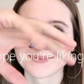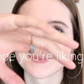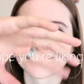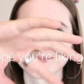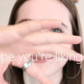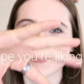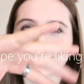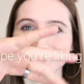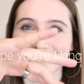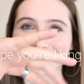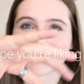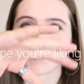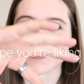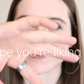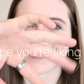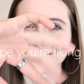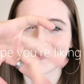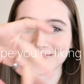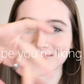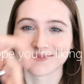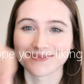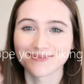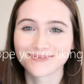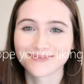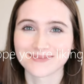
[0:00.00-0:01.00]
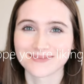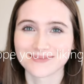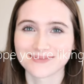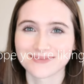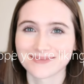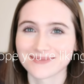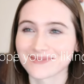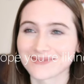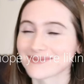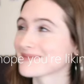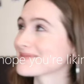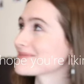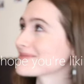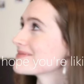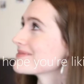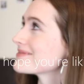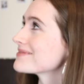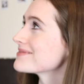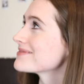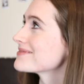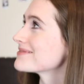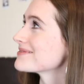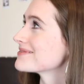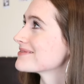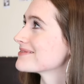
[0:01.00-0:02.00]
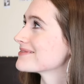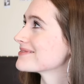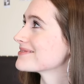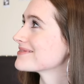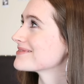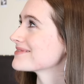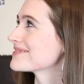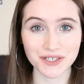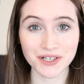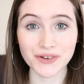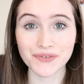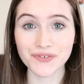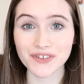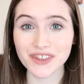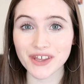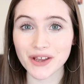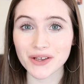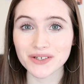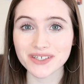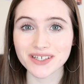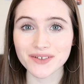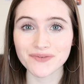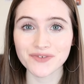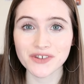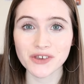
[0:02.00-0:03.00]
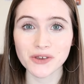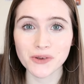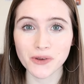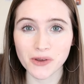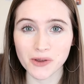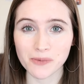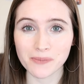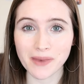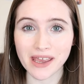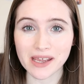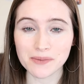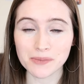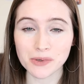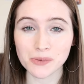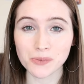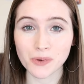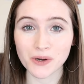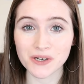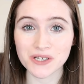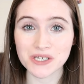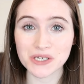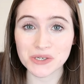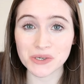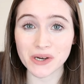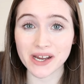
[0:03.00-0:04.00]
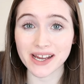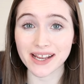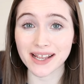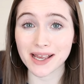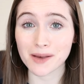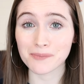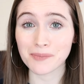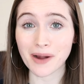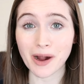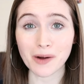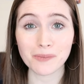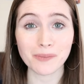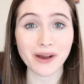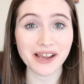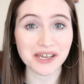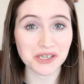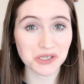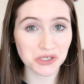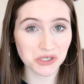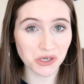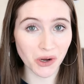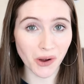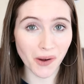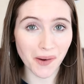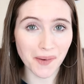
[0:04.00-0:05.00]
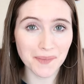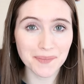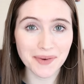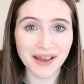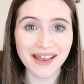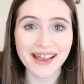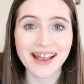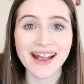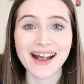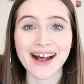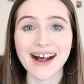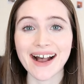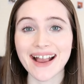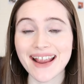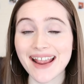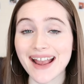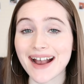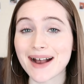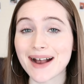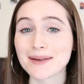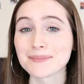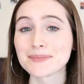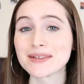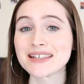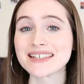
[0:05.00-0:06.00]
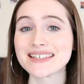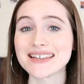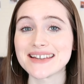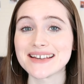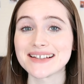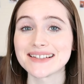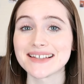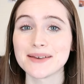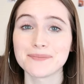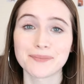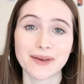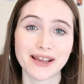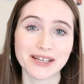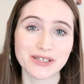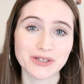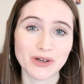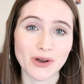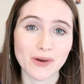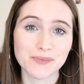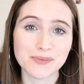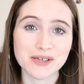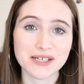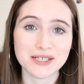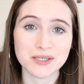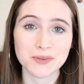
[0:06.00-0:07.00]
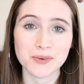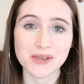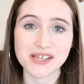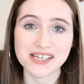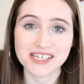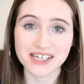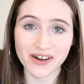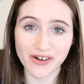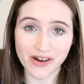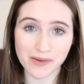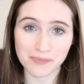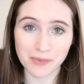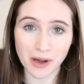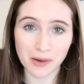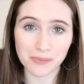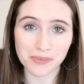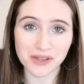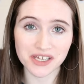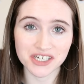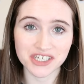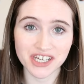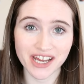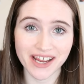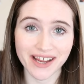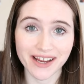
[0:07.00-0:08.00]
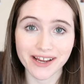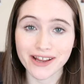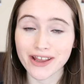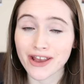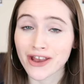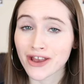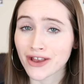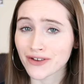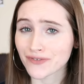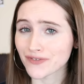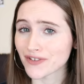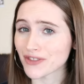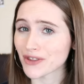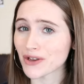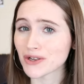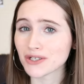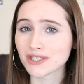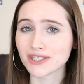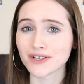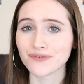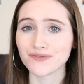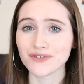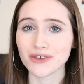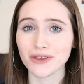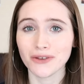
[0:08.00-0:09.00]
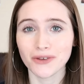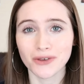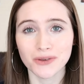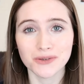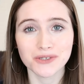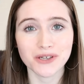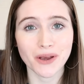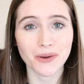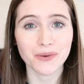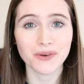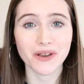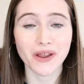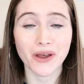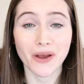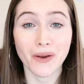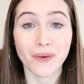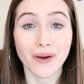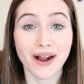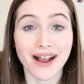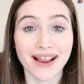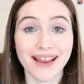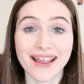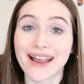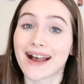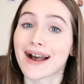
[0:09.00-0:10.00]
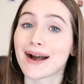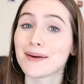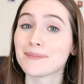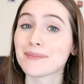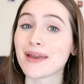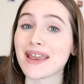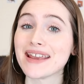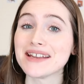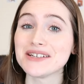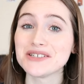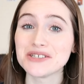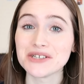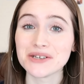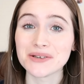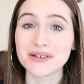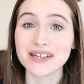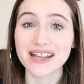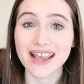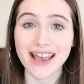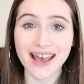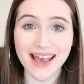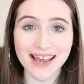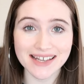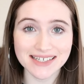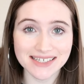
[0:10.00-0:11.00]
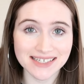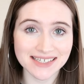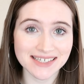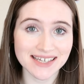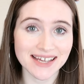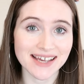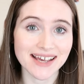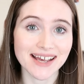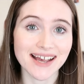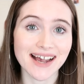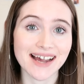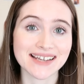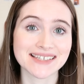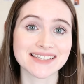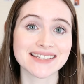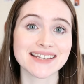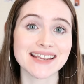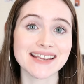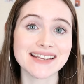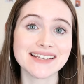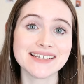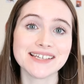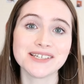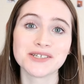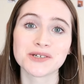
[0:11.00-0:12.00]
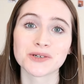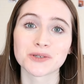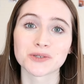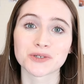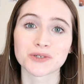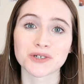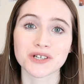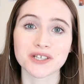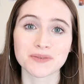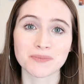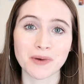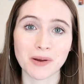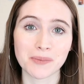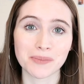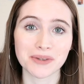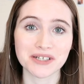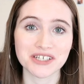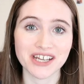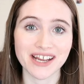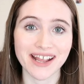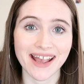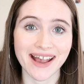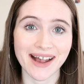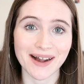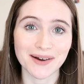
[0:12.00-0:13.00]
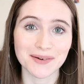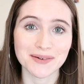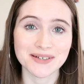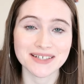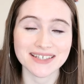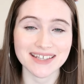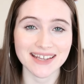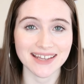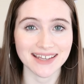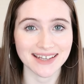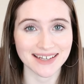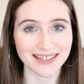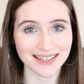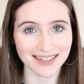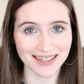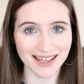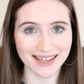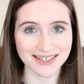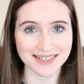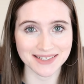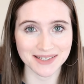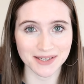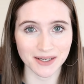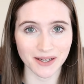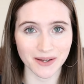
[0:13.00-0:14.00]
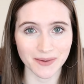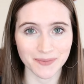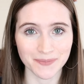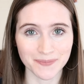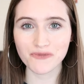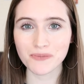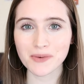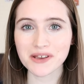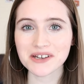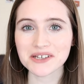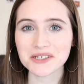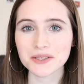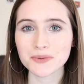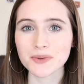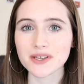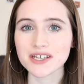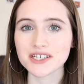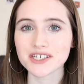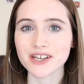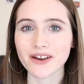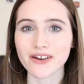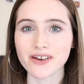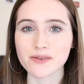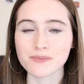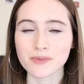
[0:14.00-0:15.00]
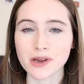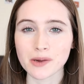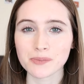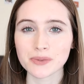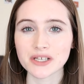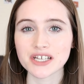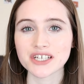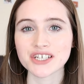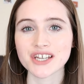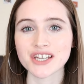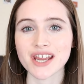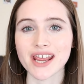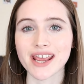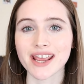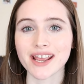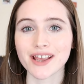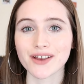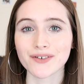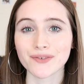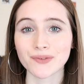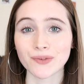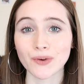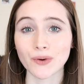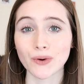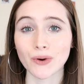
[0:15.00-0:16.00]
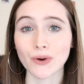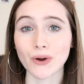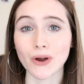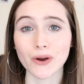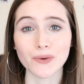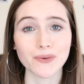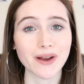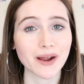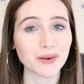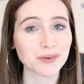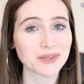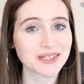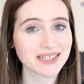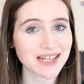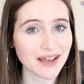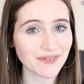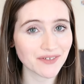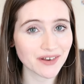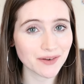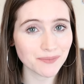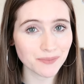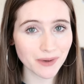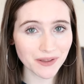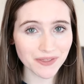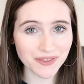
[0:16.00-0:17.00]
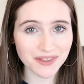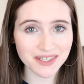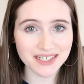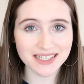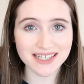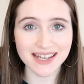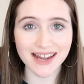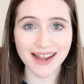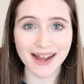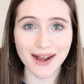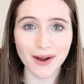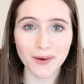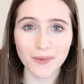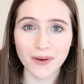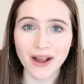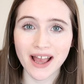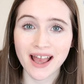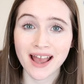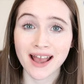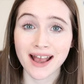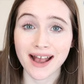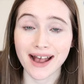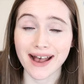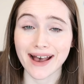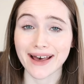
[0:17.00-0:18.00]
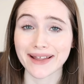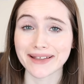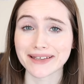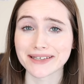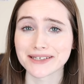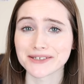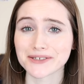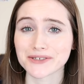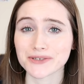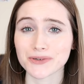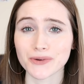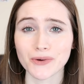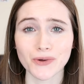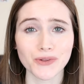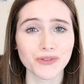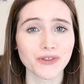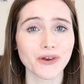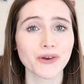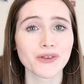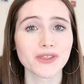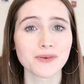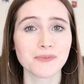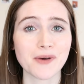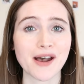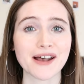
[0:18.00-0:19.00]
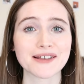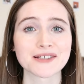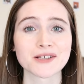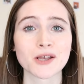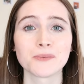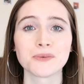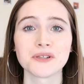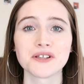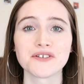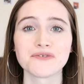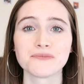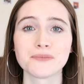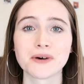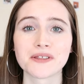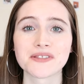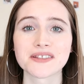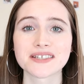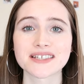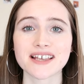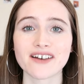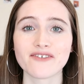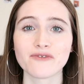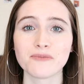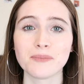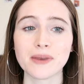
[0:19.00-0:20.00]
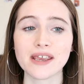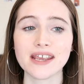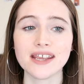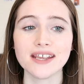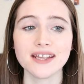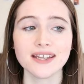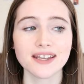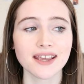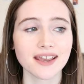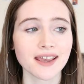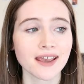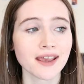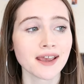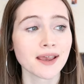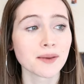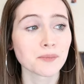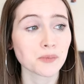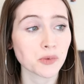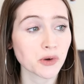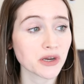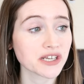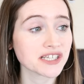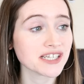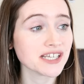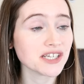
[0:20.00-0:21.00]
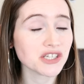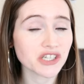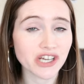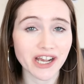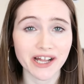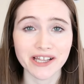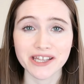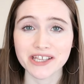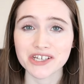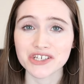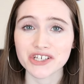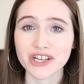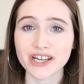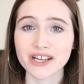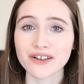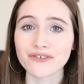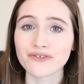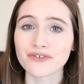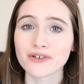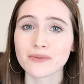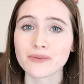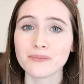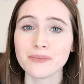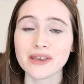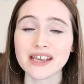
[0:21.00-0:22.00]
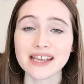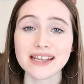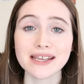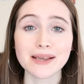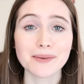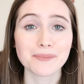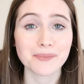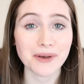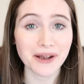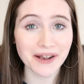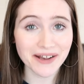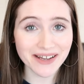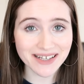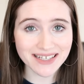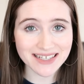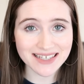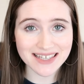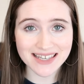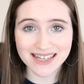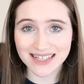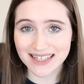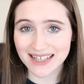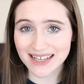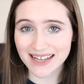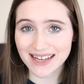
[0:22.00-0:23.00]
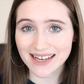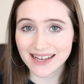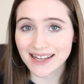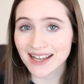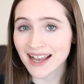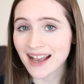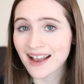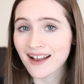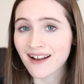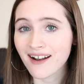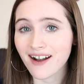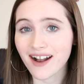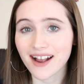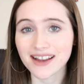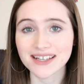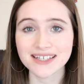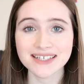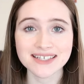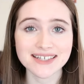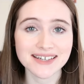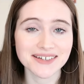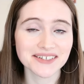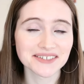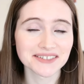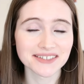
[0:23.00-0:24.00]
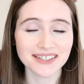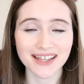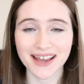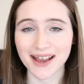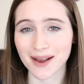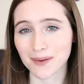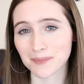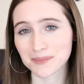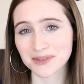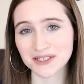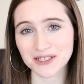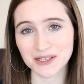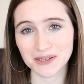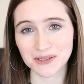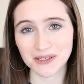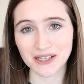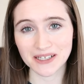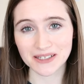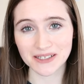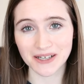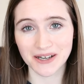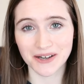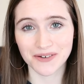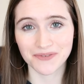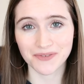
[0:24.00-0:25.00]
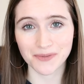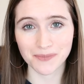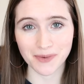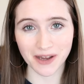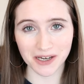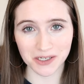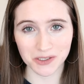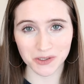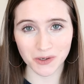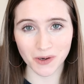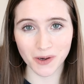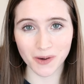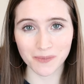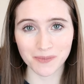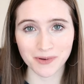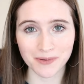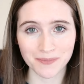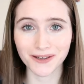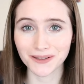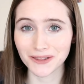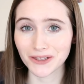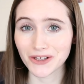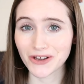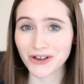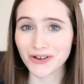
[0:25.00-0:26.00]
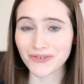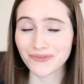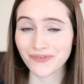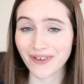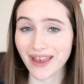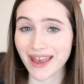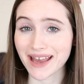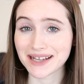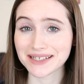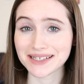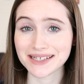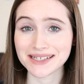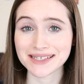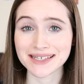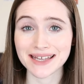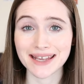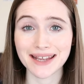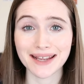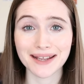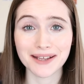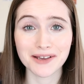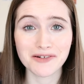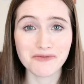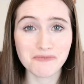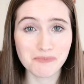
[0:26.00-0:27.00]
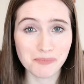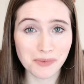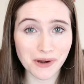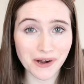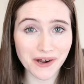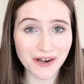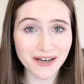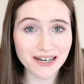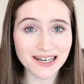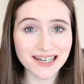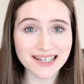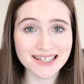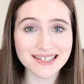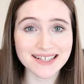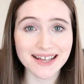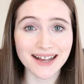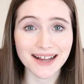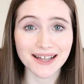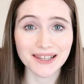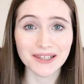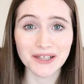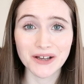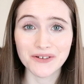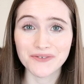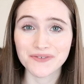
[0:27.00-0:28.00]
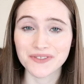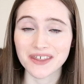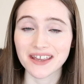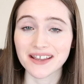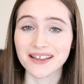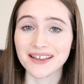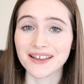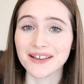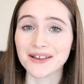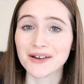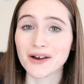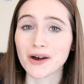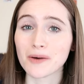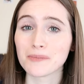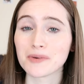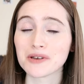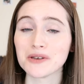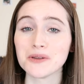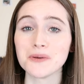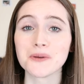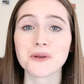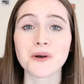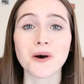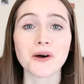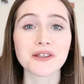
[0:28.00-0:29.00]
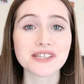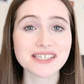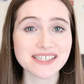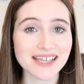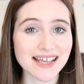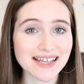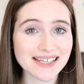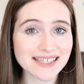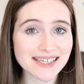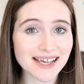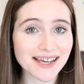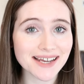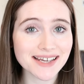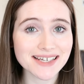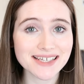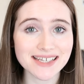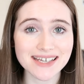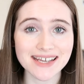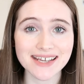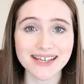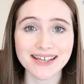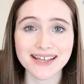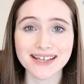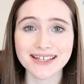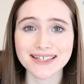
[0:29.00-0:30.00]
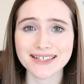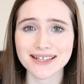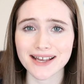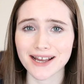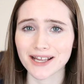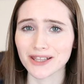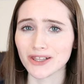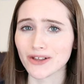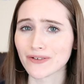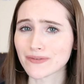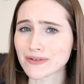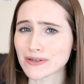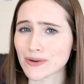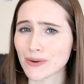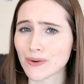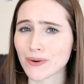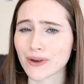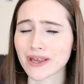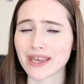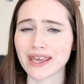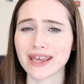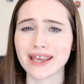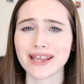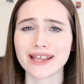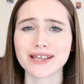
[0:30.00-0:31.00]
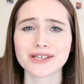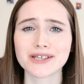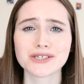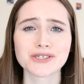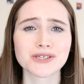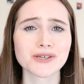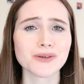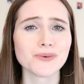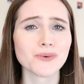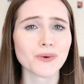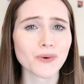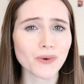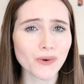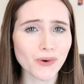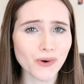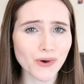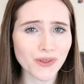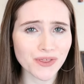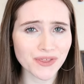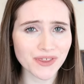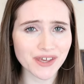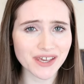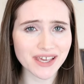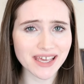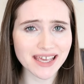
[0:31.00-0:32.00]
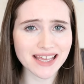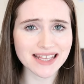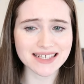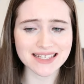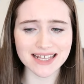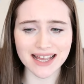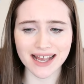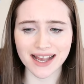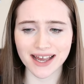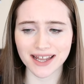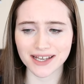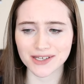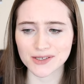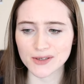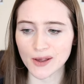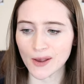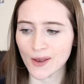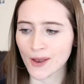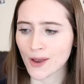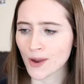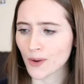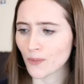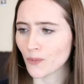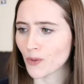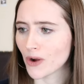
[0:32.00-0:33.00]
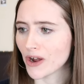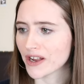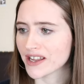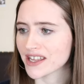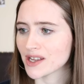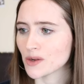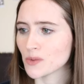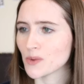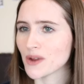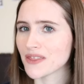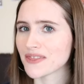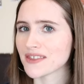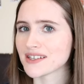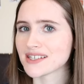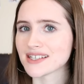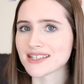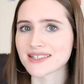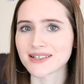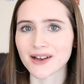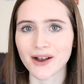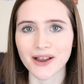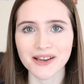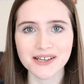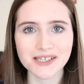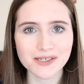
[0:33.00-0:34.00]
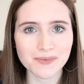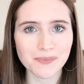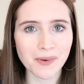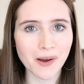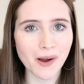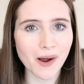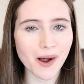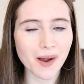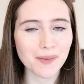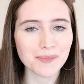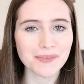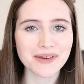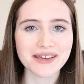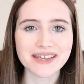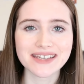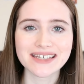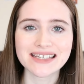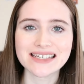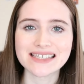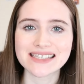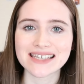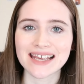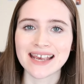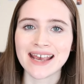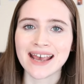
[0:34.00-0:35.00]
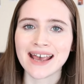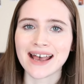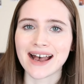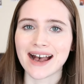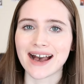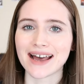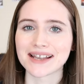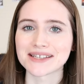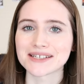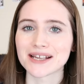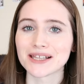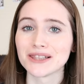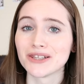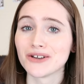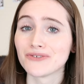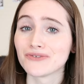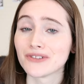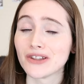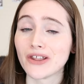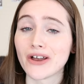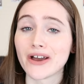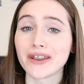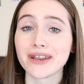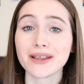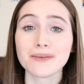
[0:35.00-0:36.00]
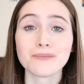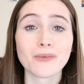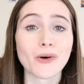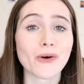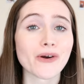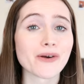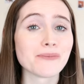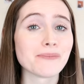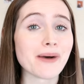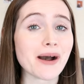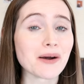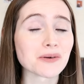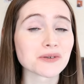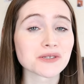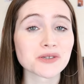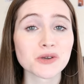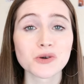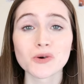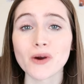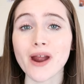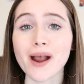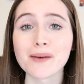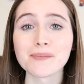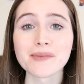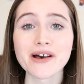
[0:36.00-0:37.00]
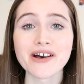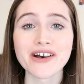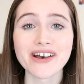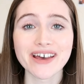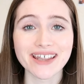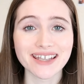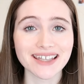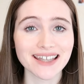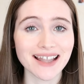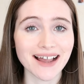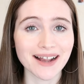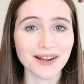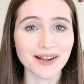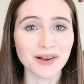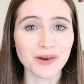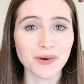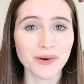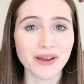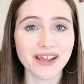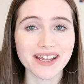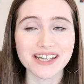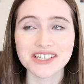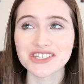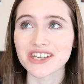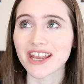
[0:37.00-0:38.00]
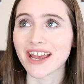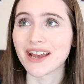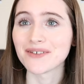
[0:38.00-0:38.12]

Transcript: I hope you're liking her new camera. So for those of you who may be wondering about my job, I am still in my job at Sweet Cherry Publishing. For those of you who don't know, I am a junior editor at an indie children's publishing house in Leicester. I've been at Sweet Cherry Publishing for around seven months now, and although the past couple of months have been pretty challenging for me personally. I still absolutely love my job. I love editing books, I love thinking up new content ideas, I love talking to authors and working with the design department, and I love learning more about grammar and language